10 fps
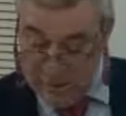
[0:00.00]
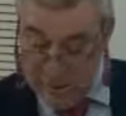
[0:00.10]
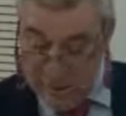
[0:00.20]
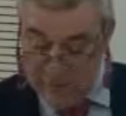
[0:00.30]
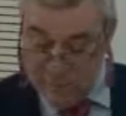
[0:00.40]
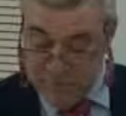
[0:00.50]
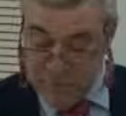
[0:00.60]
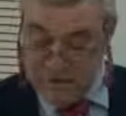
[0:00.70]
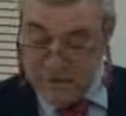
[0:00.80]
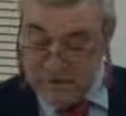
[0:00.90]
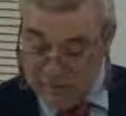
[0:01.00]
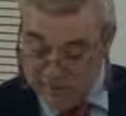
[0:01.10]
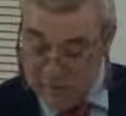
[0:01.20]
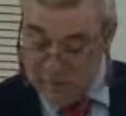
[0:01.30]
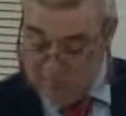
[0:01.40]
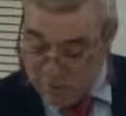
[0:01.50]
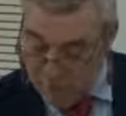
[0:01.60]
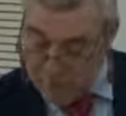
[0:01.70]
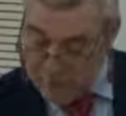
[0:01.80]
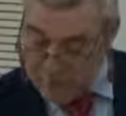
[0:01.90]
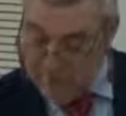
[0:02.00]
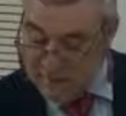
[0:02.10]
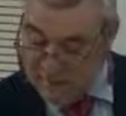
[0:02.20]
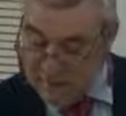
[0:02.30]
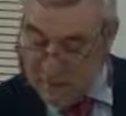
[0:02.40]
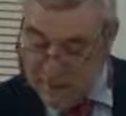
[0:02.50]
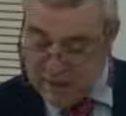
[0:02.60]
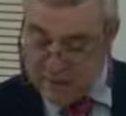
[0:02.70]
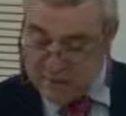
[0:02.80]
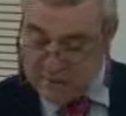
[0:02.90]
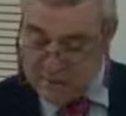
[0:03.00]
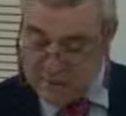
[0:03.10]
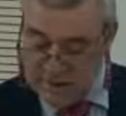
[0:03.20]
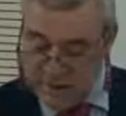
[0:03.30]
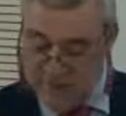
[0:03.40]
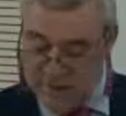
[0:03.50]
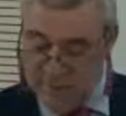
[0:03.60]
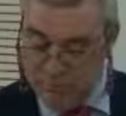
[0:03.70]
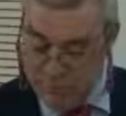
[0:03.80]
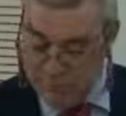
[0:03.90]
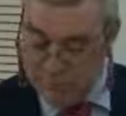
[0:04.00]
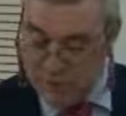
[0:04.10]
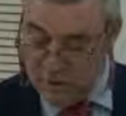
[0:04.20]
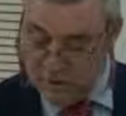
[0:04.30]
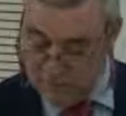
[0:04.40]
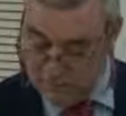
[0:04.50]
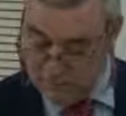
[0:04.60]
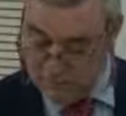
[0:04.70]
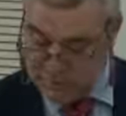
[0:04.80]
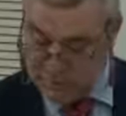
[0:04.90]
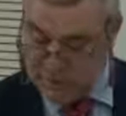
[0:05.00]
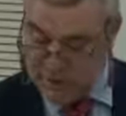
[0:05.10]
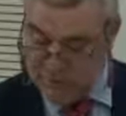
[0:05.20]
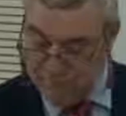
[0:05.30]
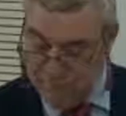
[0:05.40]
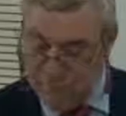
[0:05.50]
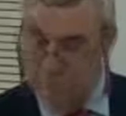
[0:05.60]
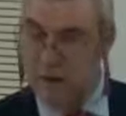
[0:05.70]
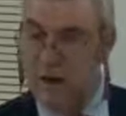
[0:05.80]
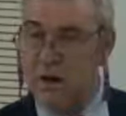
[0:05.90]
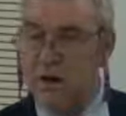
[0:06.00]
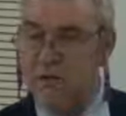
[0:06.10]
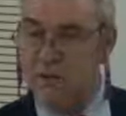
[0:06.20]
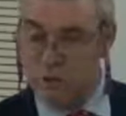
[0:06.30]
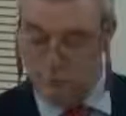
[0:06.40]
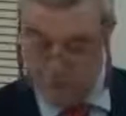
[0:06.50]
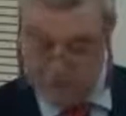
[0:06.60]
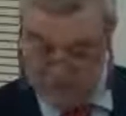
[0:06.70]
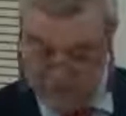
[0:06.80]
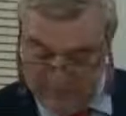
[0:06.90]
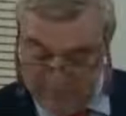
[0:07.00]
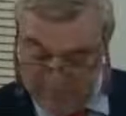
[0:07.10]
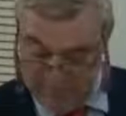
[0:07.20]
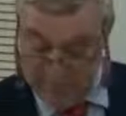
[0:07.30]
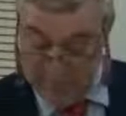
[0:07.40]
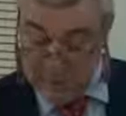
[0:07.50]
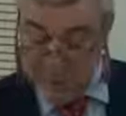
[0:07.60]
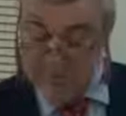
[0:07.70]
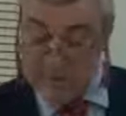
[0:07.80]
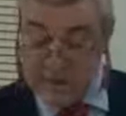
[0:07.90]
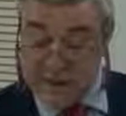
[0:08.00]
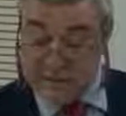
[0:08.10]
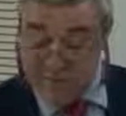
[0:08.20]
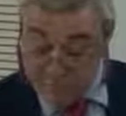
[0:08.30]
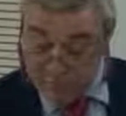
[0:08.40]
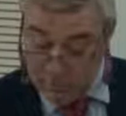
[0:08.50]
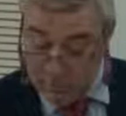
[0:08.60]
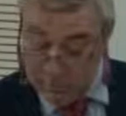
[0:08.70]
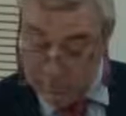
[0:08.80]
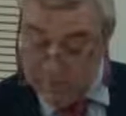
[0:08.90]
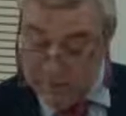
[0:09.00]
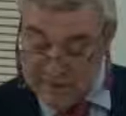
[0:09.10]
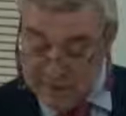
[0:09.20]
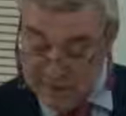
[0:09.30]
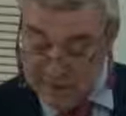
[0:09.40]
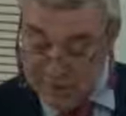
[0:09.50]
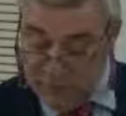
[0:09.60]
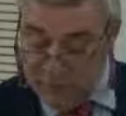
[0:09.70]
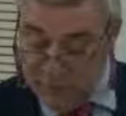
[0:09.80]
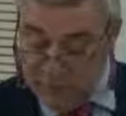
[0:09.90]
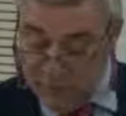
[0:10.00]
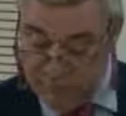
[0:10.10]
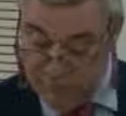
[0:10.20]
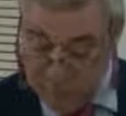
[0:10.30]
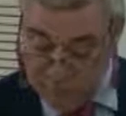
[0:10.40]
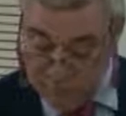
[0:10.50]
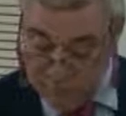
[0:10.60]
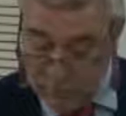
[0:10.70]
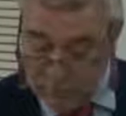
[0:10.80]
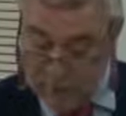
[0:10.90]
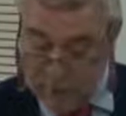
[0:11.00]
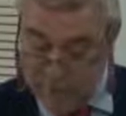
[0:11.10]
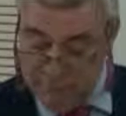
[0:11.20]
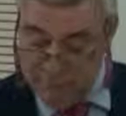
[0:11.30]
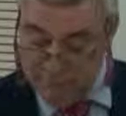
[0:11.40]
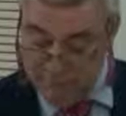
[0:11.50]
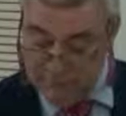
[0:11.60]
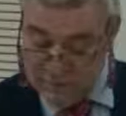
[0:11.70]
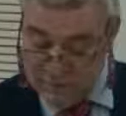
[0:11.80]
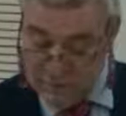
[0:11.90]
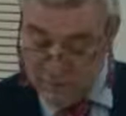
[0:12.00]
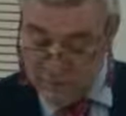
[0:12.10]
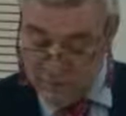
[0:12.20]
They have made significant progress in many areas that have improved our service to the young people and the community. As an example, a significant number of people have benefited